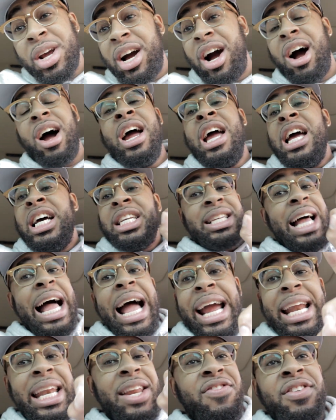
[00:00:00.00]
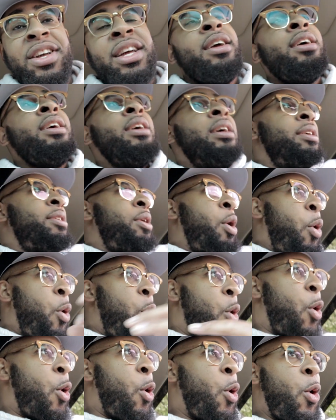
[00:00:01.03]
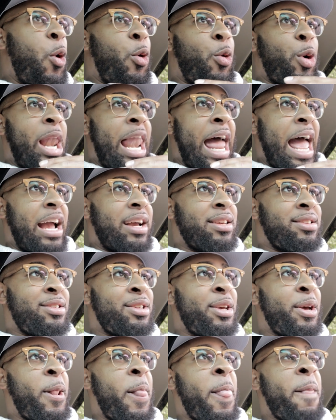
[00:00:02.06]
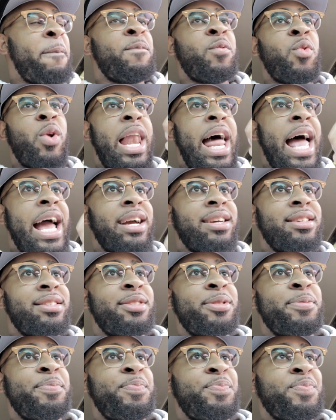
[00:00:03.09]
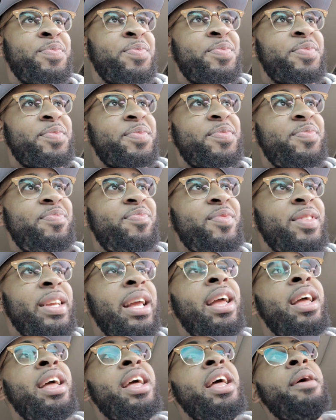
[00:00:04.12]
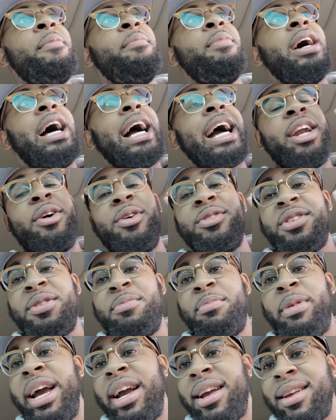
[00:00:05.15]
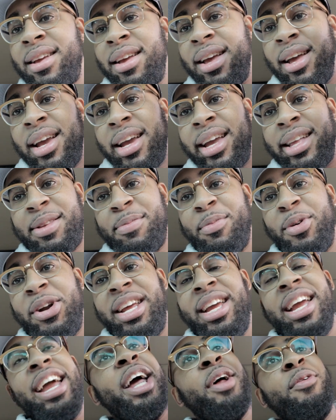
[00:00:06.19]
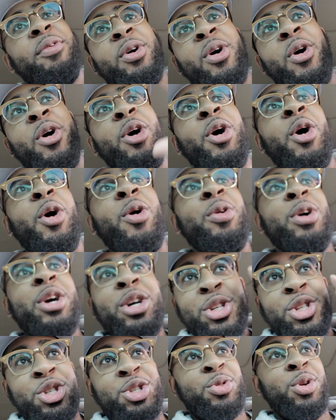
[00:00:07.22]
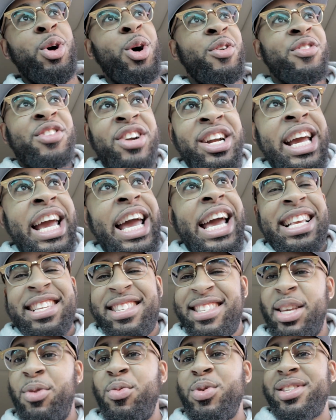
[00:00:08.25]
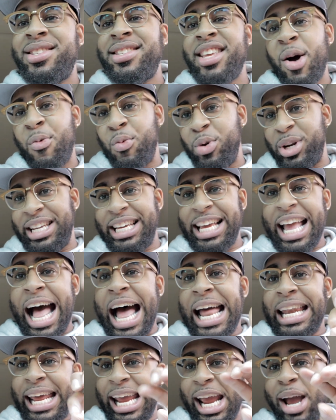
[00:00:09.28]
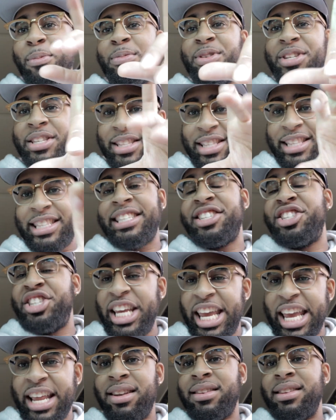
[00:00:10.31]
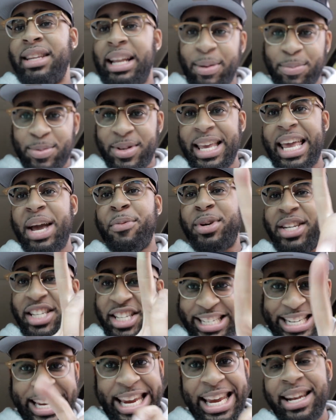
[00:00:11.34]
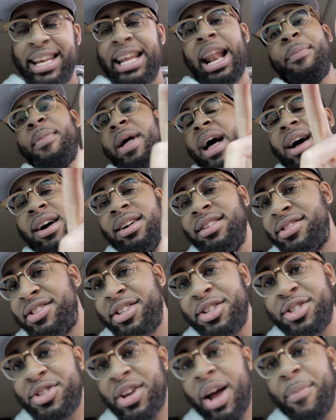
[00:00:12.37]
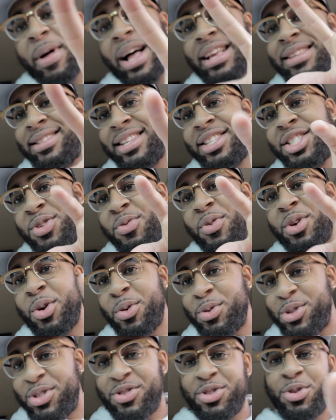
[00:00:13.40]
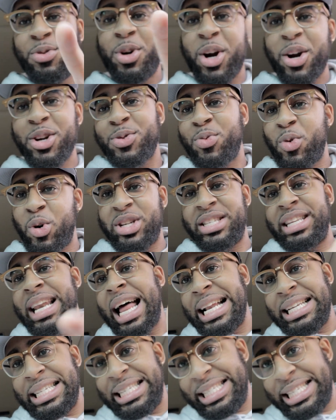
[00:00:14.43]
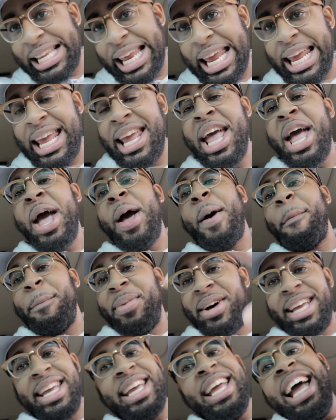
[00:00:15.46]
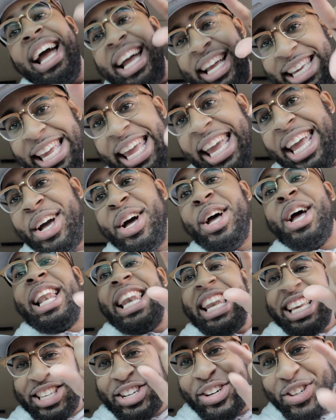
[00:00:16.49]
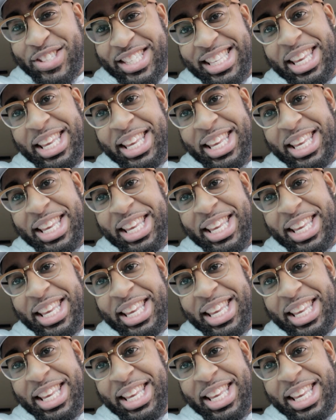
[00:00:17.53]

the car so i ain't even relax relax but i gotta go to the bank get the money, and we're gonna go shoot over and see what's up with the goddamn sh- shit. You know what I'm saying? With the shit. And I'm not uncensored. I'm not censoring those two curse words that I just said. But yeah, let's go